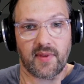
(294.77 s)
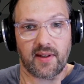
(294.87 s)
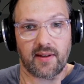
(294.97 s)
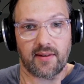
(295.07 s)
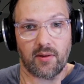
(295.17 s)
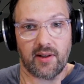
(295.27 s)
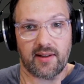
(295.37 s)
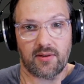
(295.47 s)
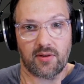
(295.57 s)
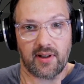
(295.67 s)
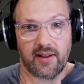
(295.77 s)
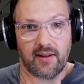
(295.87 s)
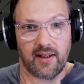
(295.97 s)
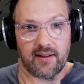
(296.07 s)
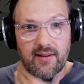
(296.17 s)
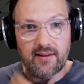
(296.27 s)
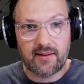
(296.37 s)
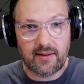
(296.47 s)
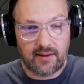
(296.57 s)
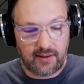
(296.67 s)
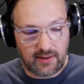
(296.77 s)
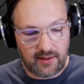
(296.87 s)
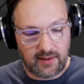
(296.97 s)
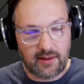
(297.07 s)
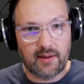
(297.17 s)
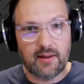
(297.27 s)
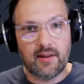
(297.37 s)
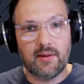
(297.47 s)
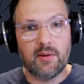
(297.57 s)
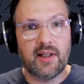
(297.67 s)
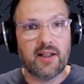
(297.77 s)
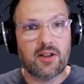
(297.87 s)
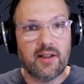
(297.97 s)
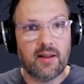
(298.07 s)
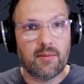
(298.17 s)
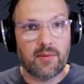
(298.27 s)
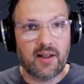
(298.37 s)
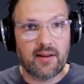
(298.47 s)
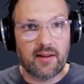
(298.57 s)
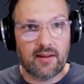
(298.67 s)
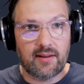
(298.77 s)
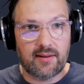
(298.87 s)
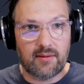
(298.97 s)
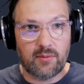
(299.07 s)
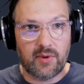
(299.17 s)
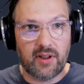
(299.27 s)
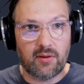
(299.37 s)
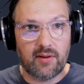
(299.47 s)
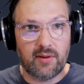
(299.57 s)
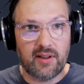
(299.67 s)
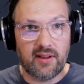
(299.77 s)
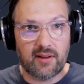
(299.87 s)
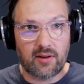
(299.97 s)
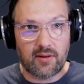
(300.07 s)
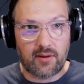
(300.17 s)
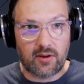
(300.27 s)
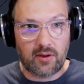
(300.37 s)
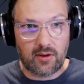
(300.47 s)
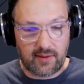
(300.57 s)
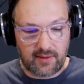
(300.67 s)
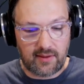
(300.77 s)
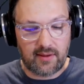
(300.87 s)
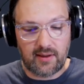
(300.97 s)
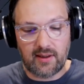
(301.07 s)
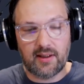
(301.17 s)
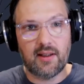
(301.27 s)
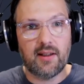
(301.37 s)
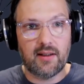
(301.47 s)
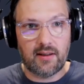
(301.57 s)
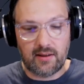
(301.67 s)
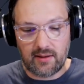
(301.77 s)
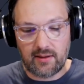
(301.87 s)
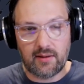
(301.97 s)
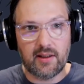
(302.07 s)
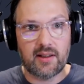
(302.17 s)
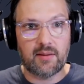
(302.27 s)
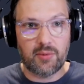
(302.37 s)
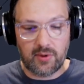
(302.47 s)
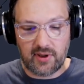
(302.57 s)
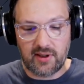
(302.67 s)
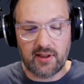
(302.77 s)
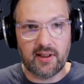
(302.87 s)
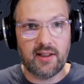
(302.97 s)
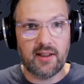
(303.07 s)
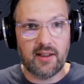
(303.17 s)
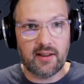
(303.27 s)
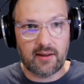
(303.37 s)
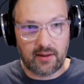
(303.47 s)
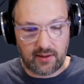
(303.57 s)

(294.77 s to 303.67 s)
So let's try that. Well, actually, um, I think we only need a constant here. Let's put it in here.